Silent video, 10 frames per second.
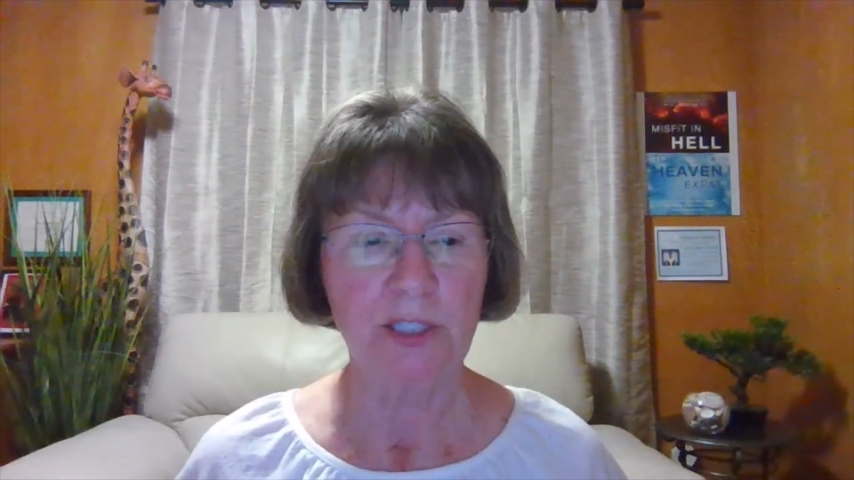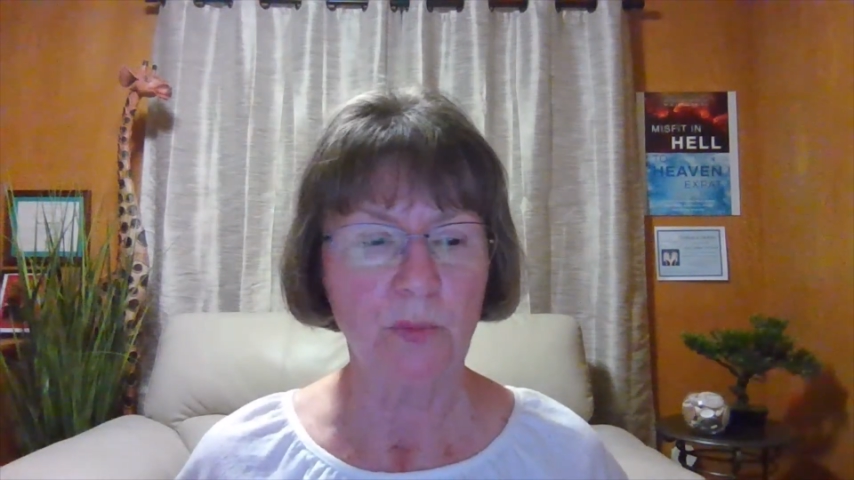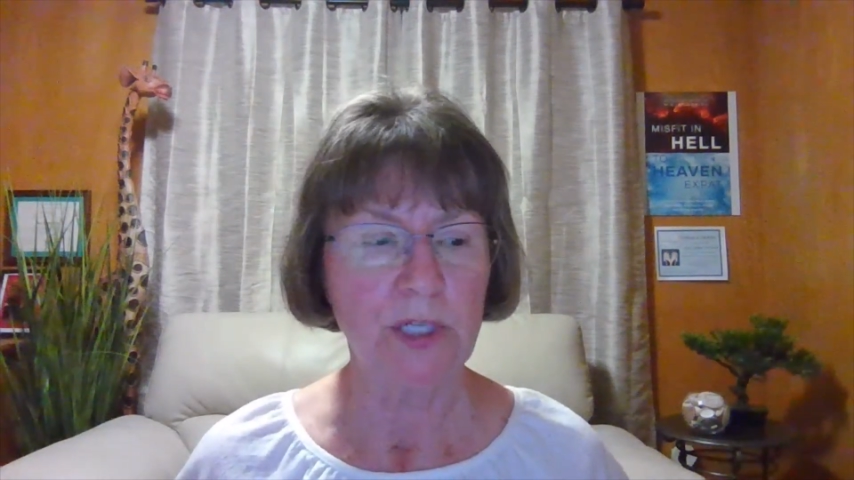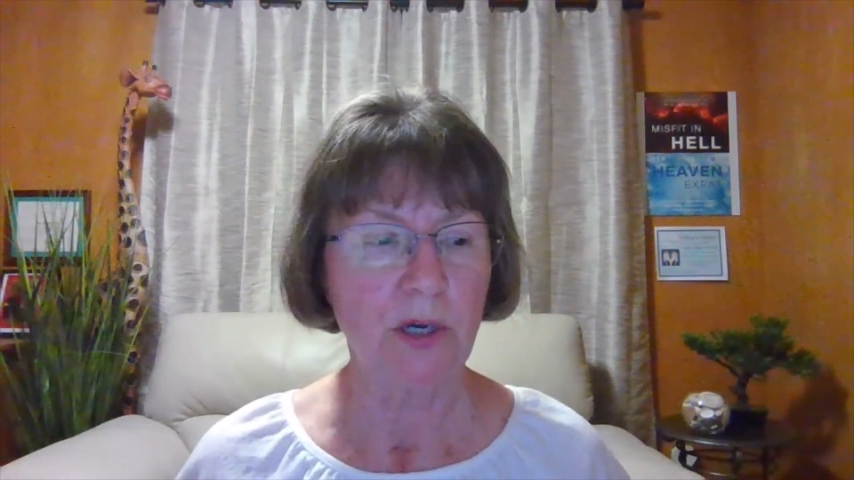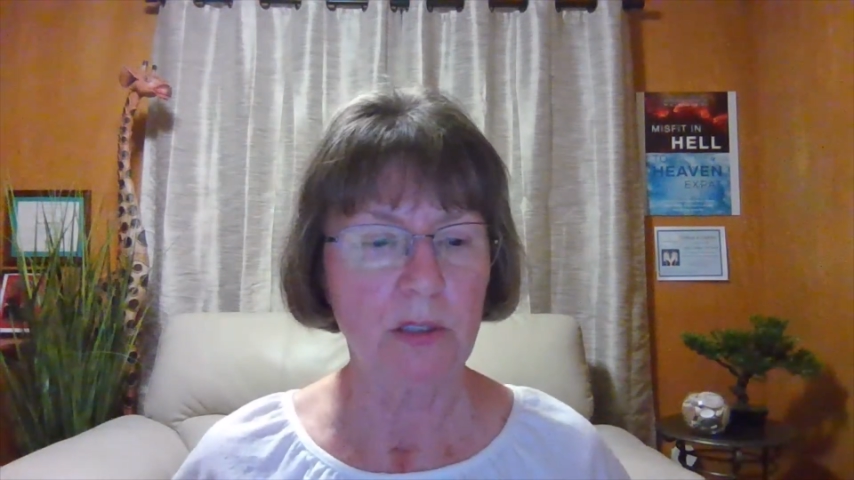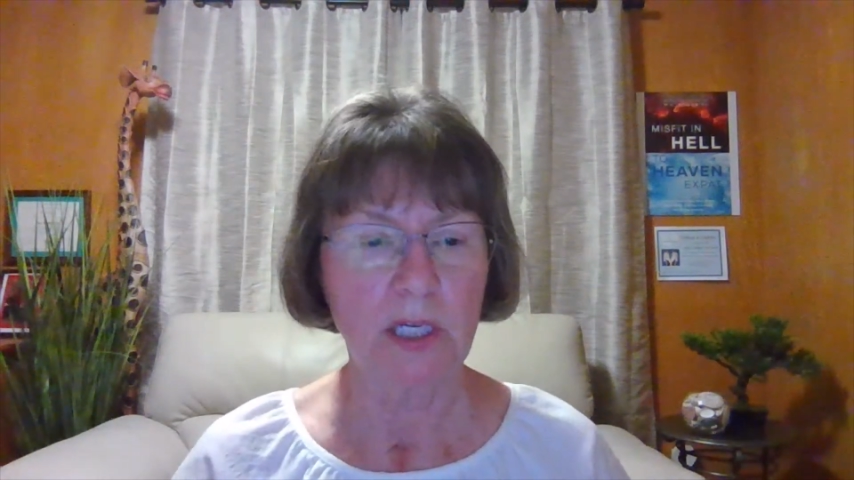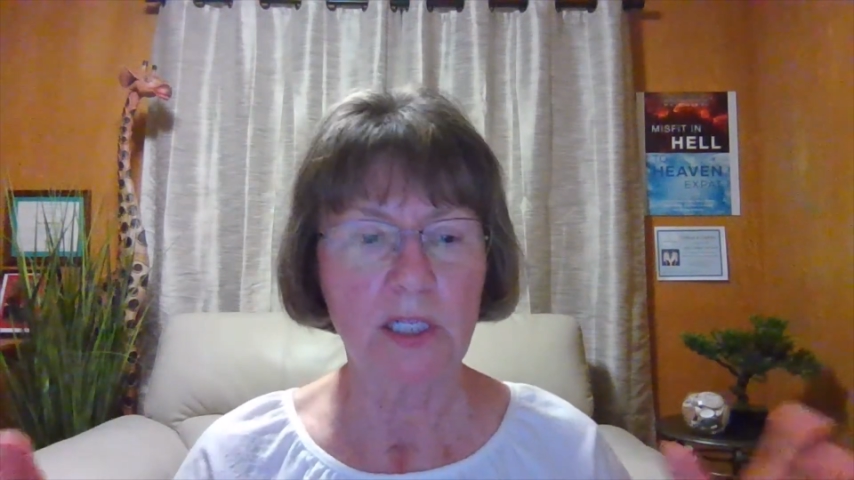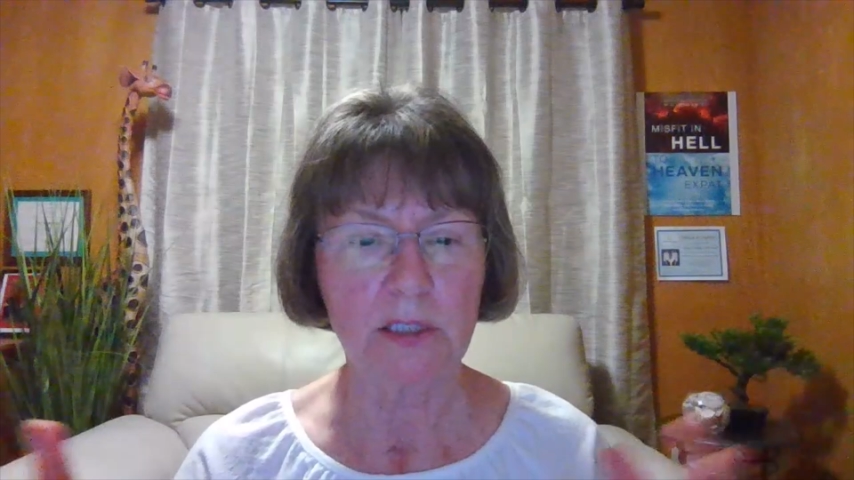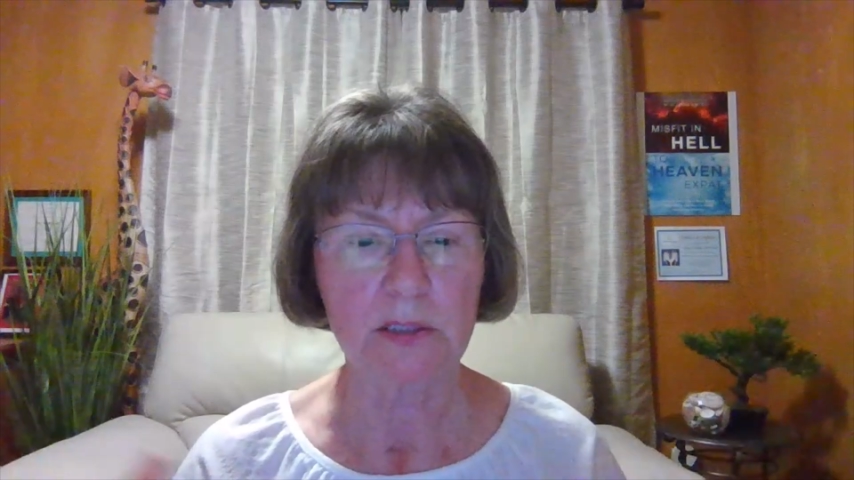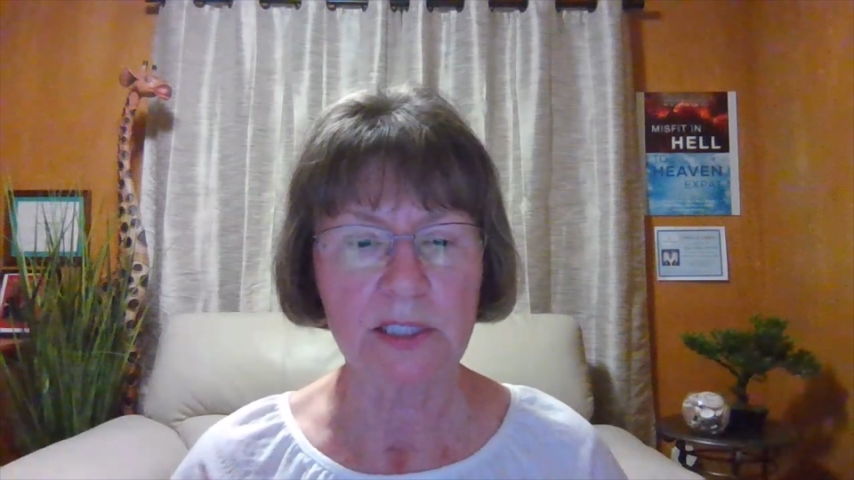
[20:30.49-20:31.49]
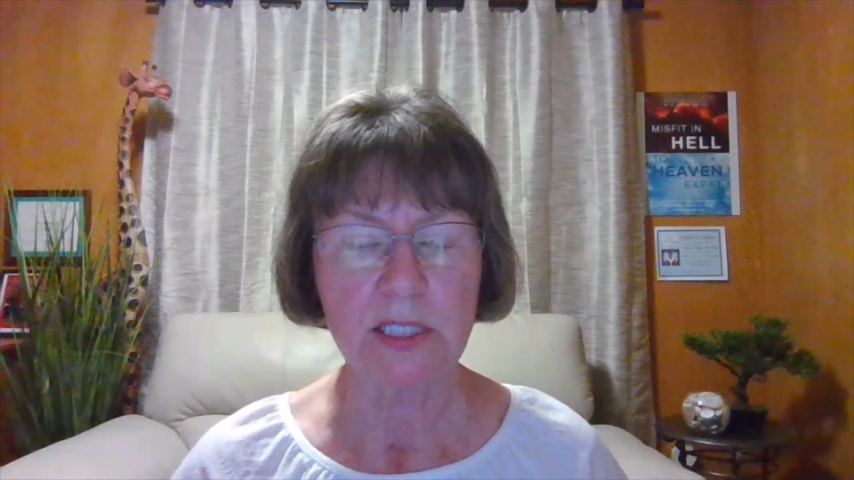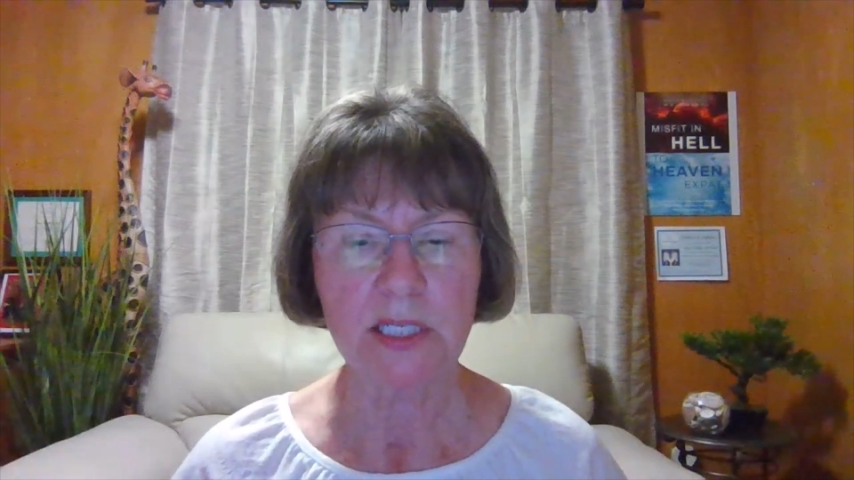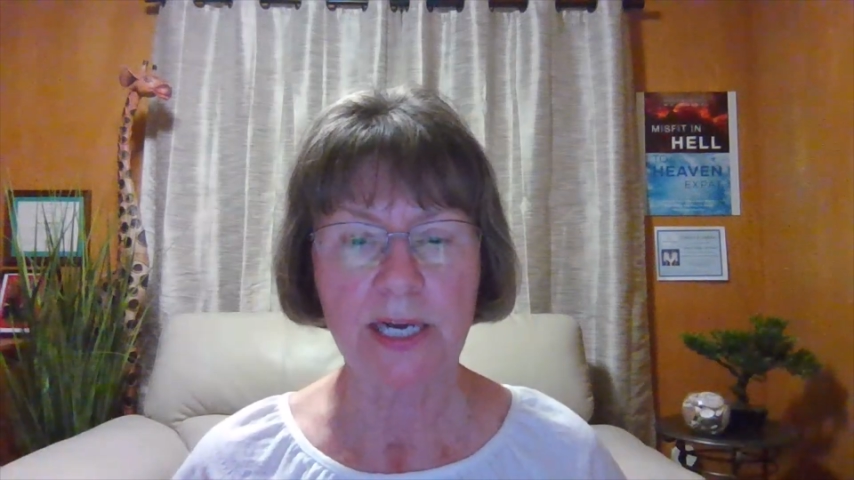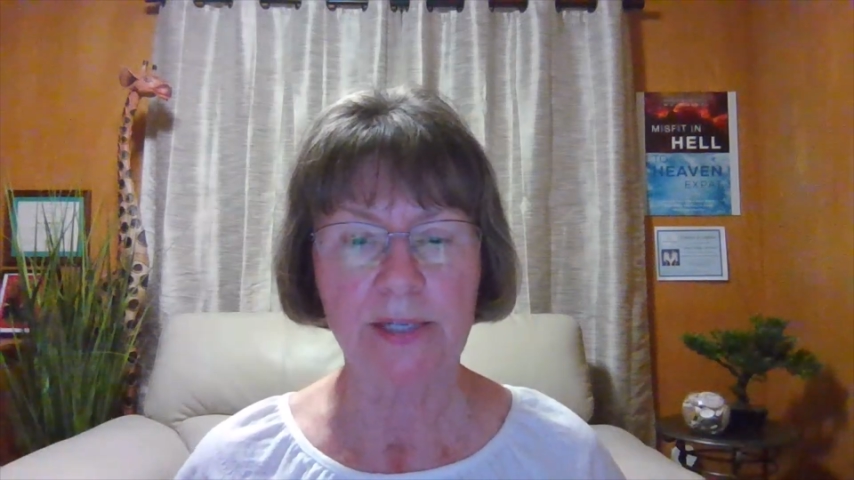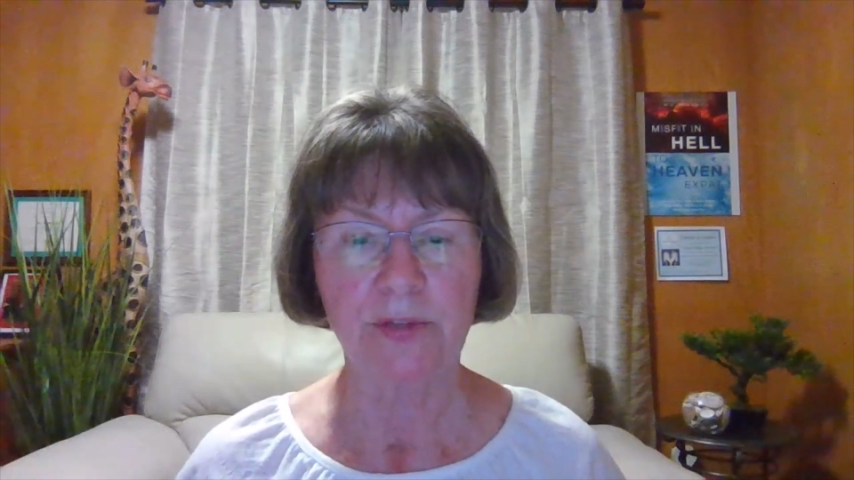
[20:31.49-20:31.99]
And we all huddled
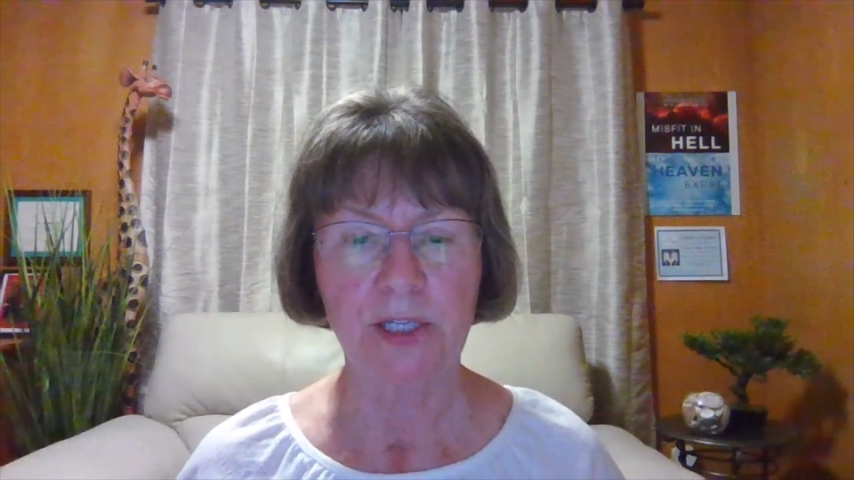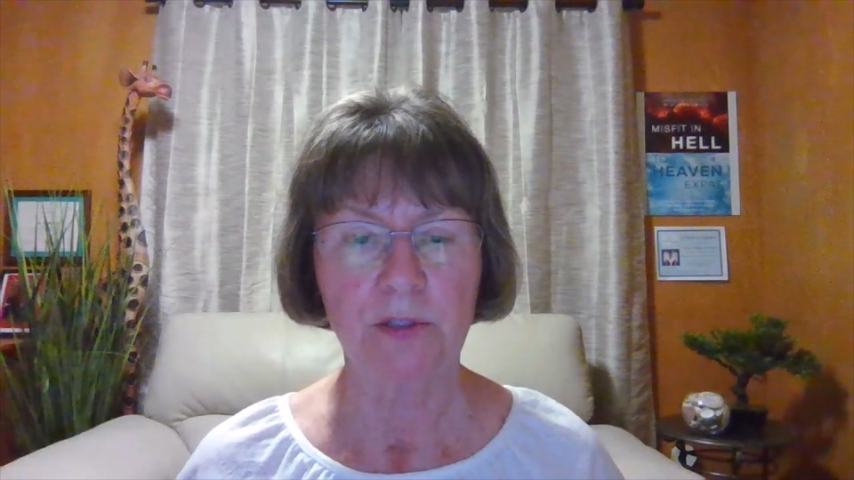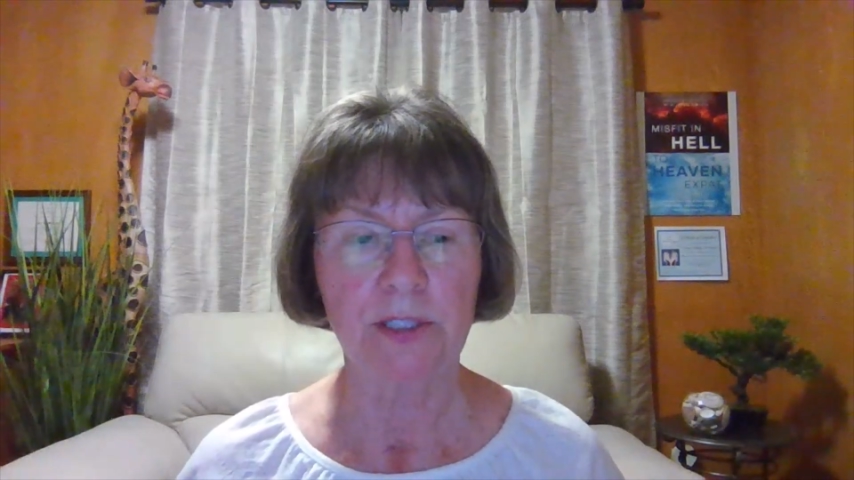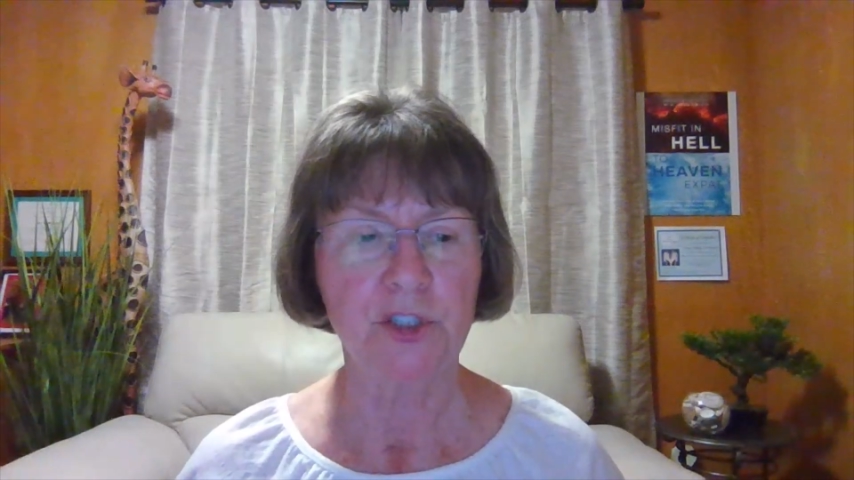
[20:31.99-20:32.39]
inside there.